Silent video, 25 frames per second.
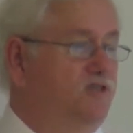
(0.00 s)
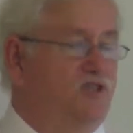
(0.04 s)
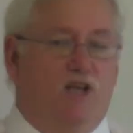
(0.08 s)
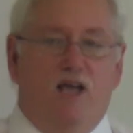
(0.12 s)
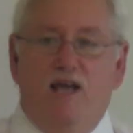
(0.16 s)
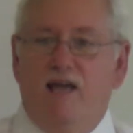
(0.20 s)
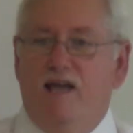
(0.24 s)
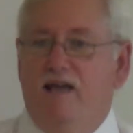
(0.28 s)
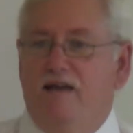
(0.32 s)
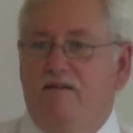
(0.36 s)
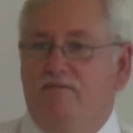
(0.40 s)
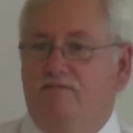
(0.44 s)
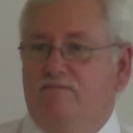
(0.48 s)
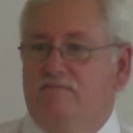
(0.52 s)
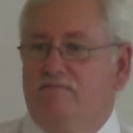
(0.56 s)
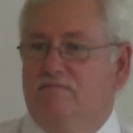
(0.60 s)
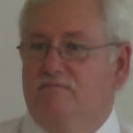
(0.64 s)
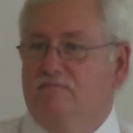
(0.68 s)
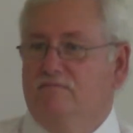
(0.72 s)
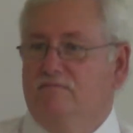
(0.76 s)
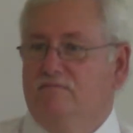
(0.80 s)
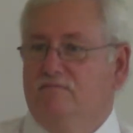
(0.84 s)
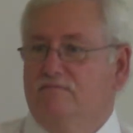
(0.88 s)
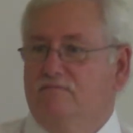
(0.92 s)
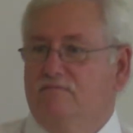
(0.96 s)
Saved,
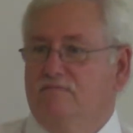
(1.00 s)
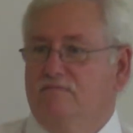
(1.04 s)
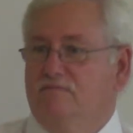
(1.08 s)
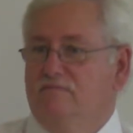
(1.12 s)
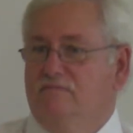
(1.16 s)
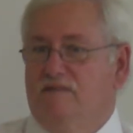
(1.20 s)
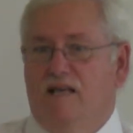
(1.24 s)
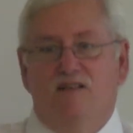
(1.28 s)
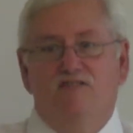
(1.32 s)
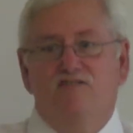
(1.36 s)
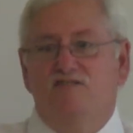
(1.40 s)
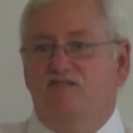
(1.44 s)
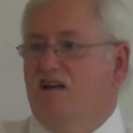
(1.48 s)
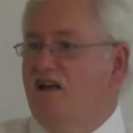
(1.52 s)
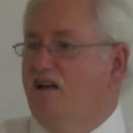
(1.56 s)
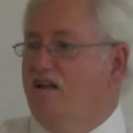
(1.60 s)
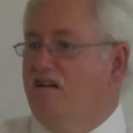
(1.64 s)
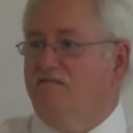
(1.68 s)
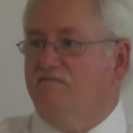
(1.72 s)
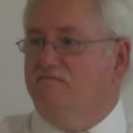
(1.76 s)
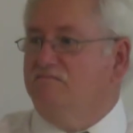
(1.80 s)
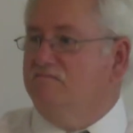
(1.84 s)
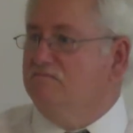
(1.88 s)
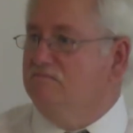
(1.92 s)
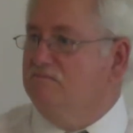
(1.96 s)
that's
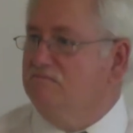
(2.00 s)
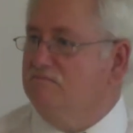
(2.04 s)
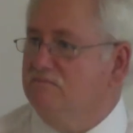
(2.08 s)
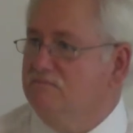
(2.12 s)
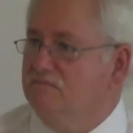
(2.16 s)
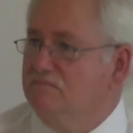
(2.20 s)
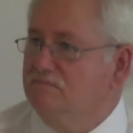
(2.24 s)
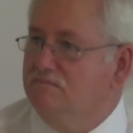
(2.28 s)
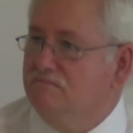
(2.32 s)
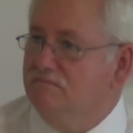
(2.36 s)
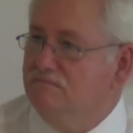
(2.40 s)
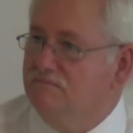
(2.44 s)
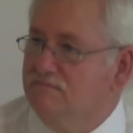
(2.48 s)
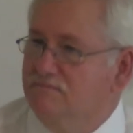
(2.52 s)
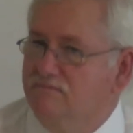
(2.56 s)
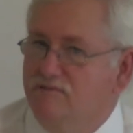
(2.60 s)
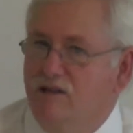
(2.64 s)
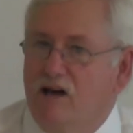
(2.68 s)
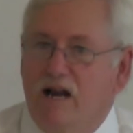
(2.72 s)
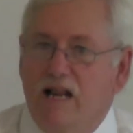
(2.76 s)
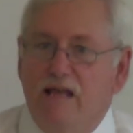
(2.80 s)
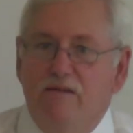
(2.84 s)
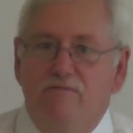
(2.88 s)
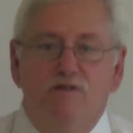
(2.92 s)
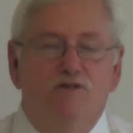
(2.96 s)
it.
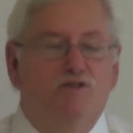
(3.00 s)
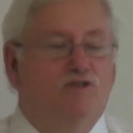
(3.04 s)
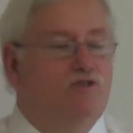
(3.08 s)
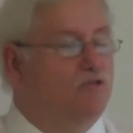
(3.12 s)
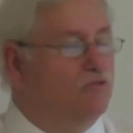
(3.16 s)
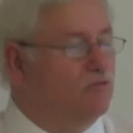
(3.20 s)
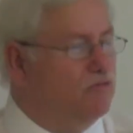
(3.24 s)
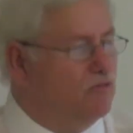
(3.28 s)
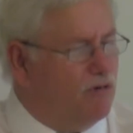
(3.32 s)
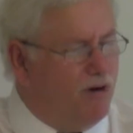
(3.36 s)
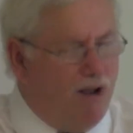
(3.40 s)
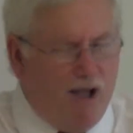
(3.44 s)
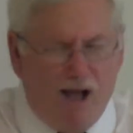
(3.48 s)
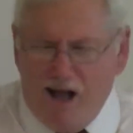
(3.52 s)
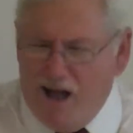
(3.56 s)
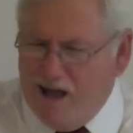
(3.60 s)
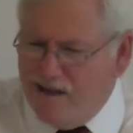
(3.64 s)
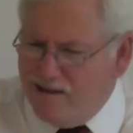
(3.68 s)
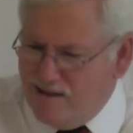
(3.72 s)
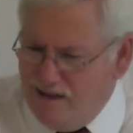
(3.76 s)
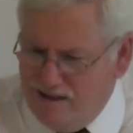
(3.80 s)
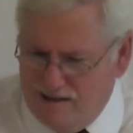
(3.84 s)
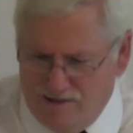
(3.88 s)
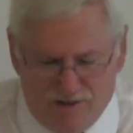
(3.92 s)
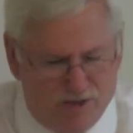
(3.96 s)
Not even
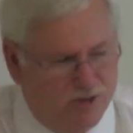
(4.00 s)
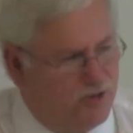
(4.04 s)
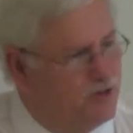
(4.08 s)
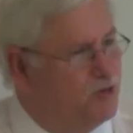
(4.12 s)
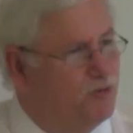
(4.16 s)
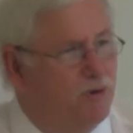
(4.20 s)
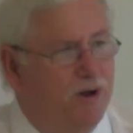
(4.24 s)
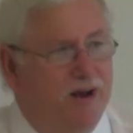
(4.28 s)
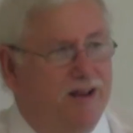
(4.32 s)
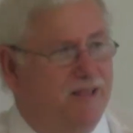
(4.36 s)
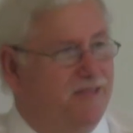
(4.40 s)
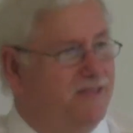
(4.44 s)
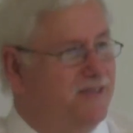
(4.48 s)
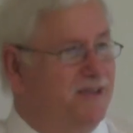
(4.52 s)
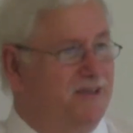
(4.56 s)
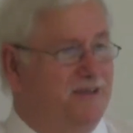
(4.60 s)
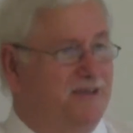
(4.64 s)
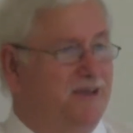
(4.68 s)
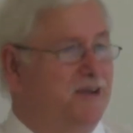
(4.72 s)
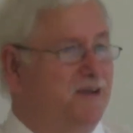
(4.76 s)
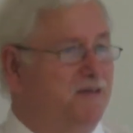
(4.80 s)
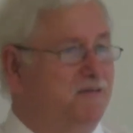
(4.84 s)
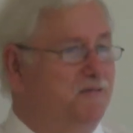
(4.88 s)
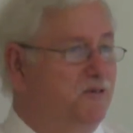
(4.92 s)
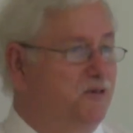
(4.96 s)
trying to do
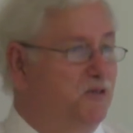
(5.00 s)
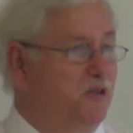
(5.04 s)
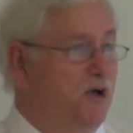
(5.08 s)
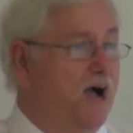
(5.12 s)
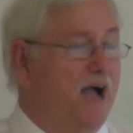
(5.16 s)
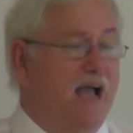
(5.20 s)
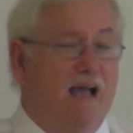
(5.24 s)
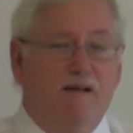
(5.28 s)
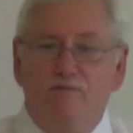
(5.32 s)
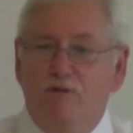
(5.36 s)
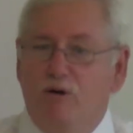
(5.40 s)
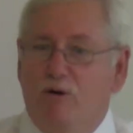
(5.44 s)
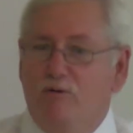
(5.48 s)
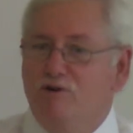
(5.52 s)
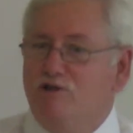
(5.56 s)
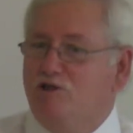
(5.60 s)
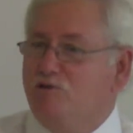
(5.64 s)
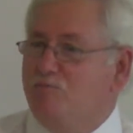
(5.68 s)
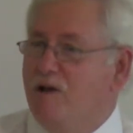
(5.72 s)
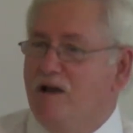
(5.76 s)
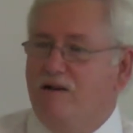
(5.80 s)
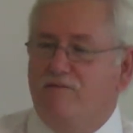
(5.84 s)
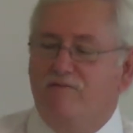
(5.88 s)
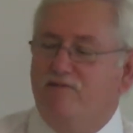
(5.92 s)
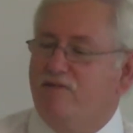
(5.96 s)
anything. For, I have no
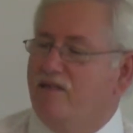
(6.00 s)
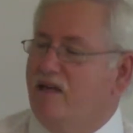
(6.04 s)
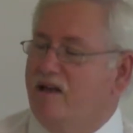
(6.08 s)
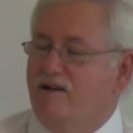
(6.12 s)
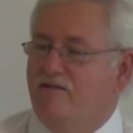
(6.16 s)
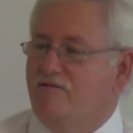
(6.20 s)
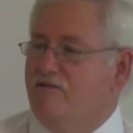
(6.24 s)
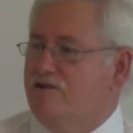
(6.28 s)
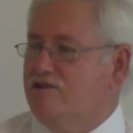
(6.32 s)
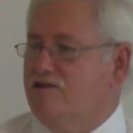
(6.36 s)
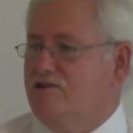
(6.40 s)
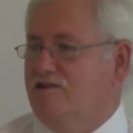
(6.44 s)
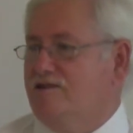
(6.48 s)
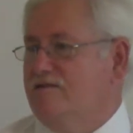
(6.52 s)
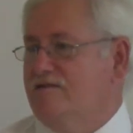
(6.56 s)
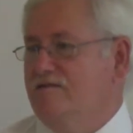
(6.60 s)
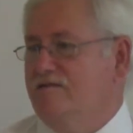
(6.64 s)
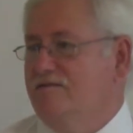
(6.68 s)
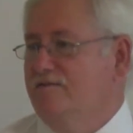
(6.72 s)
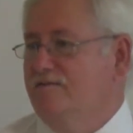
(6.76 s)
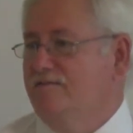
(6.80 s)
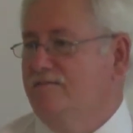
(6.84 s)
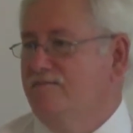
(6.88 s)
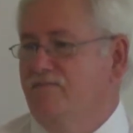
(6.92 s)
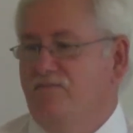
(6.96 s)
respect for that Christian.
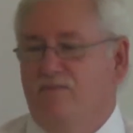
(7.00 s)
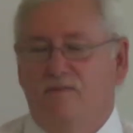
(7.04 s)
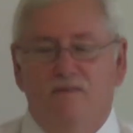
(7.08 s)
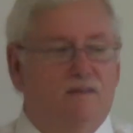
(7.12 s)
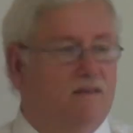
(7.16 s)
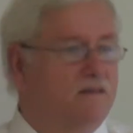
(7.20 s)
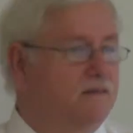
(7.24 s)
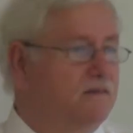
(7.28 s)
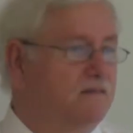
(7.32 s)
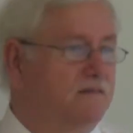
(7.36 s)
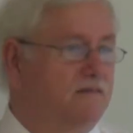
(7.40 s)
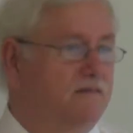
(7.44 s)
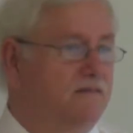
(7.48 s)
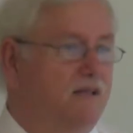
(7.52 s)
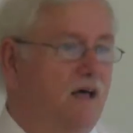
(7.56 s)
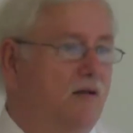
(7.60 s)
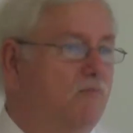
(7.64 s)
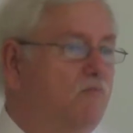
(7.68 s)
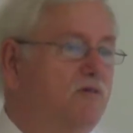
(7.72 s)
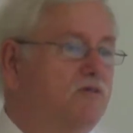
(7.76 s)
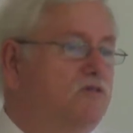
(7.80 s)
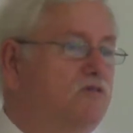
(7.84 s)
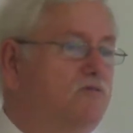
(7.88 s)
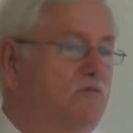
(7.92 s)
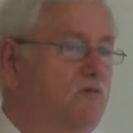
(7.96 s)

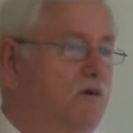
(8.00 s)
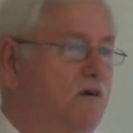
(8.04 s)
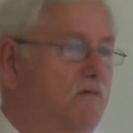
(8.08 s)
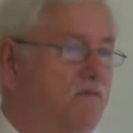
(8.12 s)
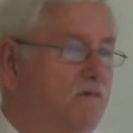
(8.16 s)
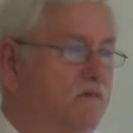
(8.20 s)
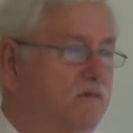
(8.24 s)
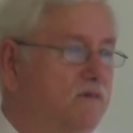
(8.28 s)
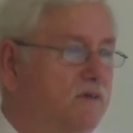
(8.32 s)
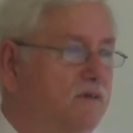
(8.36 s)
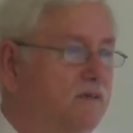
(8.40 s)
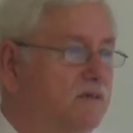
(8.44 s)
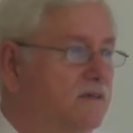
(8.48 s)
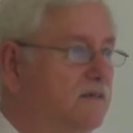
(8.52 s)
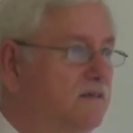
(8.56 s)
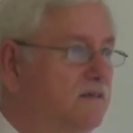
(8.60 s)
None whatsoever.